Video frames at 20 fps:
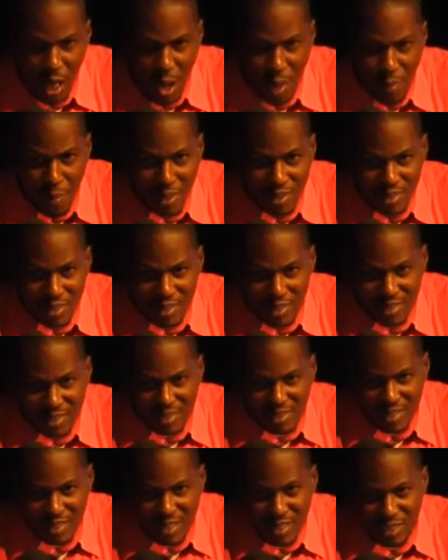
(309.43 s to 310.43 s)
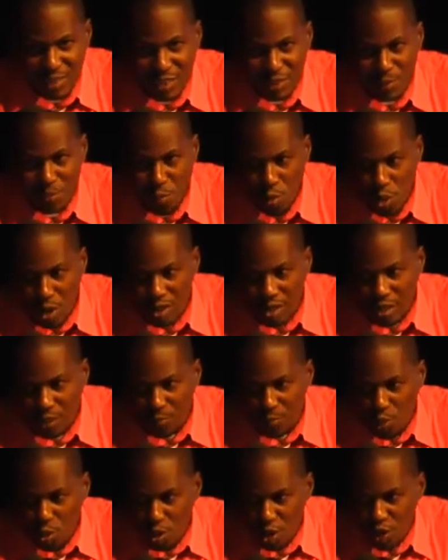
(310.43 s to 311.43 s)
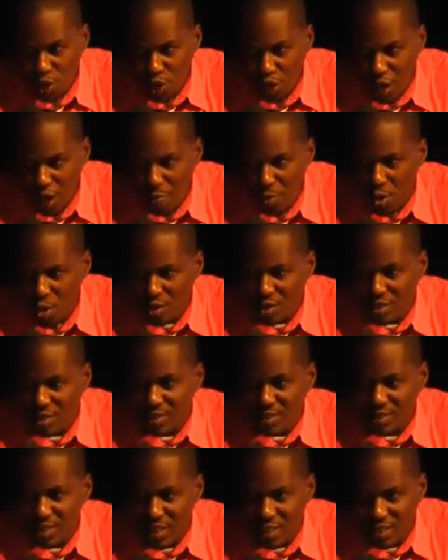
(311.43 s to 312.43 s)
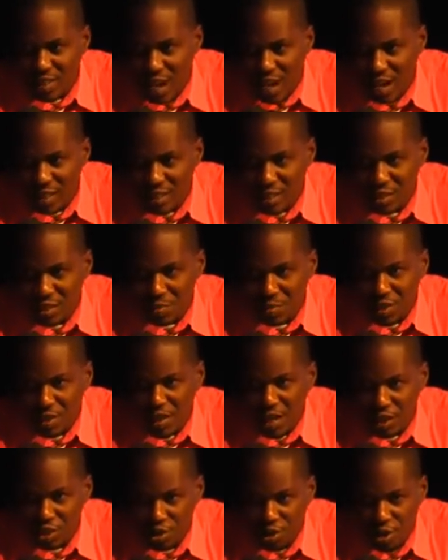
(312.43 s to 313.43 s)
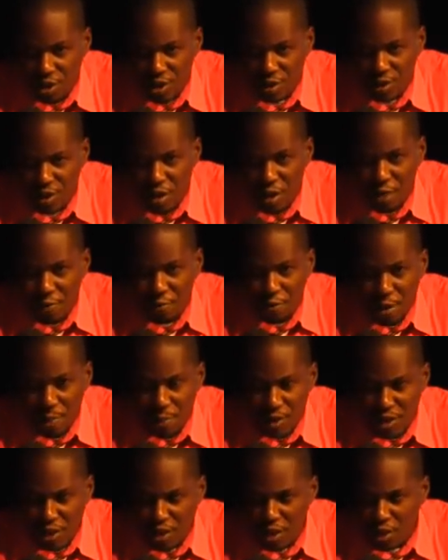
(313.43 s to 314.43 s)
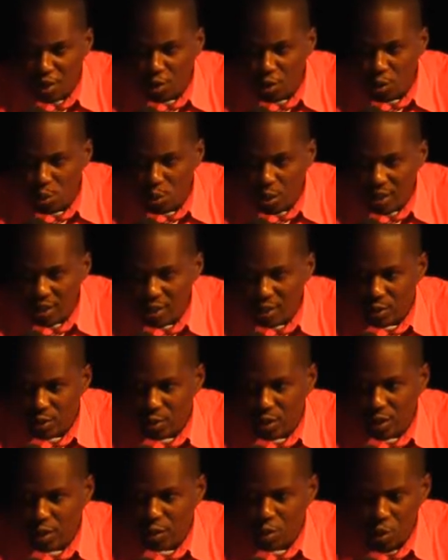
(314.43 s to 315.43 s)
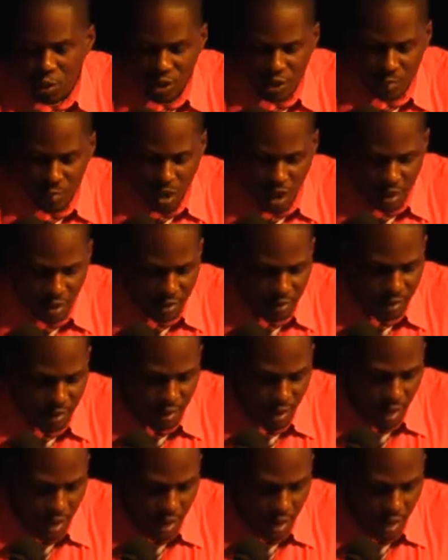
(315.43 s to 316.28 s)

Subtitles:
but this is still a small share because it's still targeted in terms of lecturers from the US market.